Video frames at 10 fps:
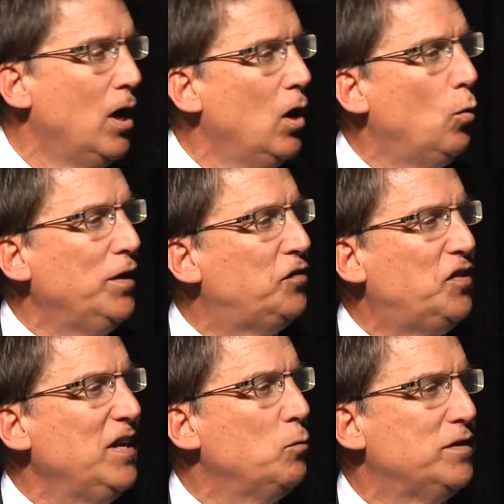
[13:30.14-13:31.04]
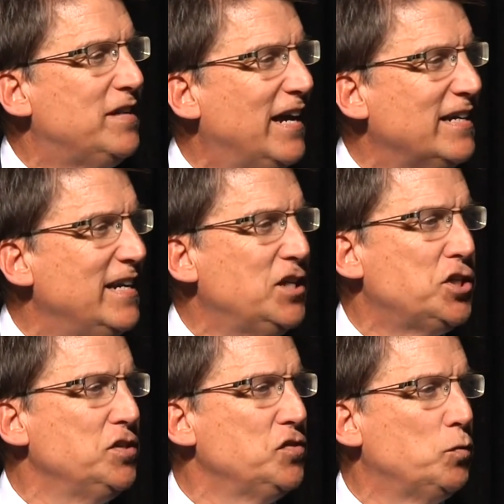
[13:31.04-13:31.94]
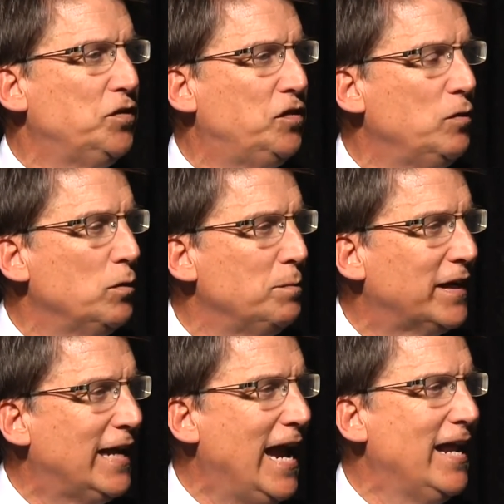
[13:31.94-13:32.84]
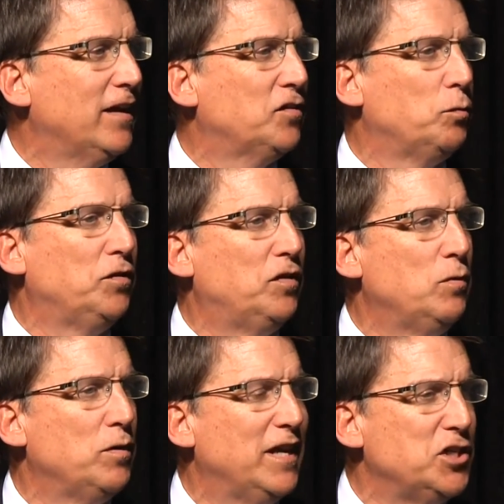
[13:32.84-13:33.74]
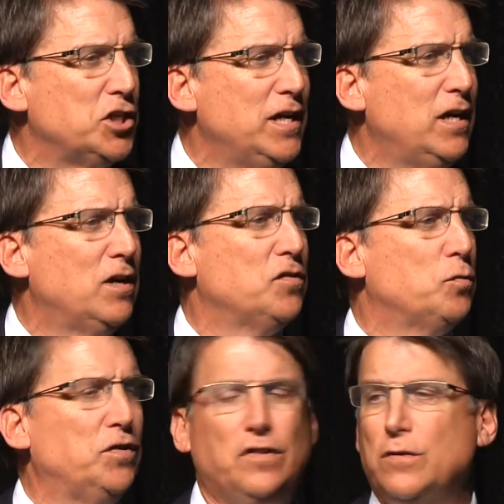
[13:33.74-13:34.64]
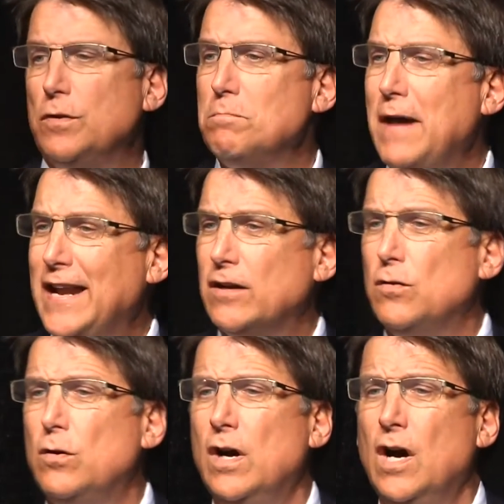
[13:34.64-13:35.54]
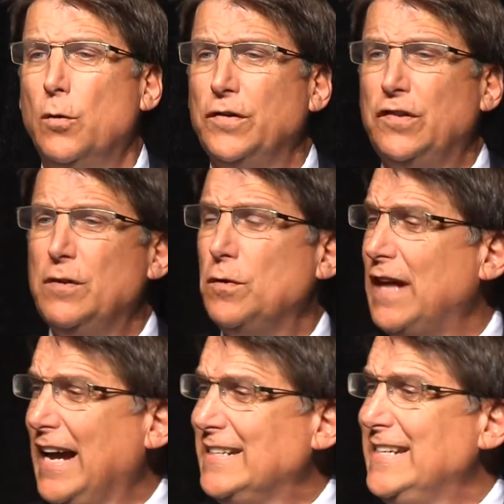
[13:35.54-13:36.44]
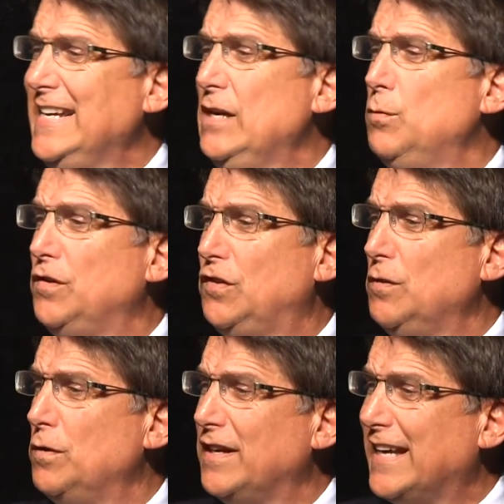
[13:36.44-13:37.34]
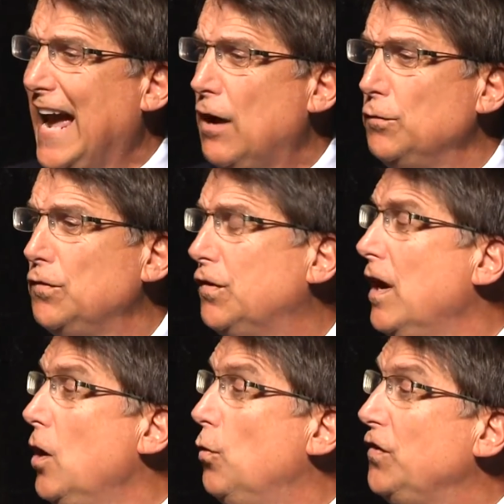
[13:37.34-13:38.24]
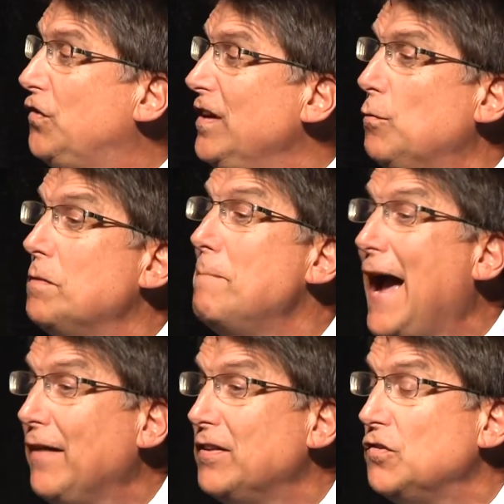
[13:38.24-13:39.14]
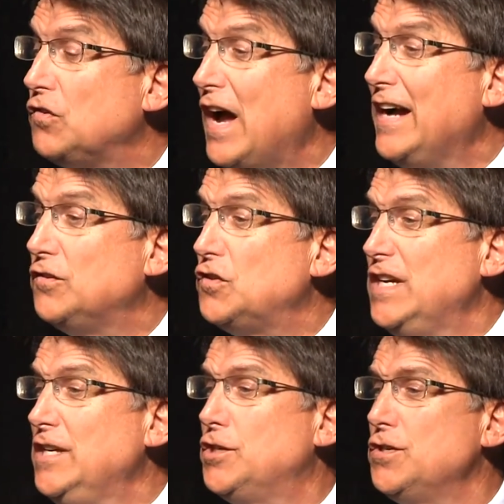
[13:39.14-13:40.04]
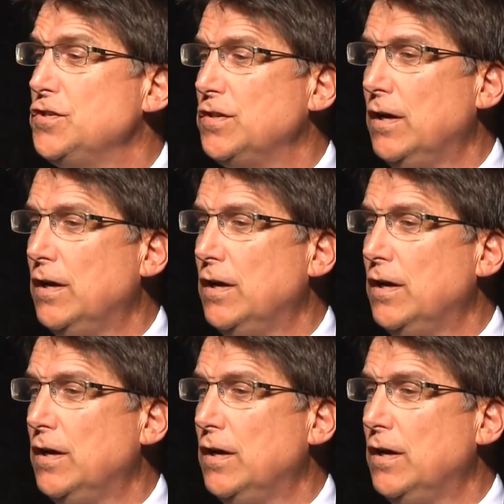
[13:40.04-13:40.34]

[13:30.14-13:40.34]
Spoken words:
We see it with technicians, we see it with mechanics, we see it with engineers, we see it with medical, we see it with IT, we see it with accountants, we see it with math and science teachers.